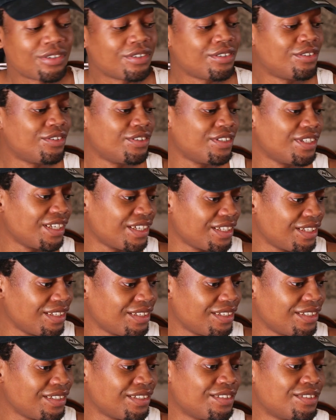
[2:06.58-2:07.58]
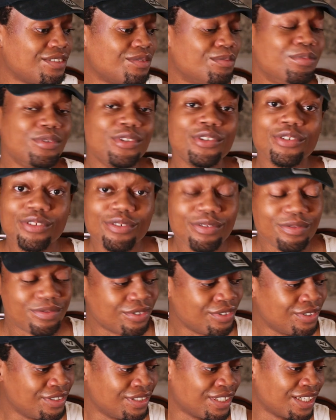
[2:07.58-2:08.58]
Grenada is
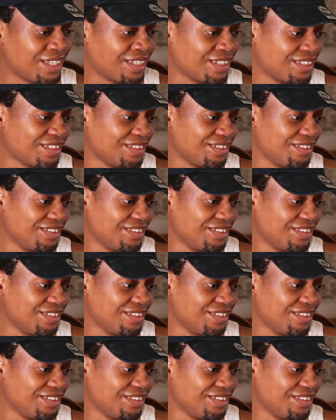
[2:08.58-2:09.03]
beautiful, like,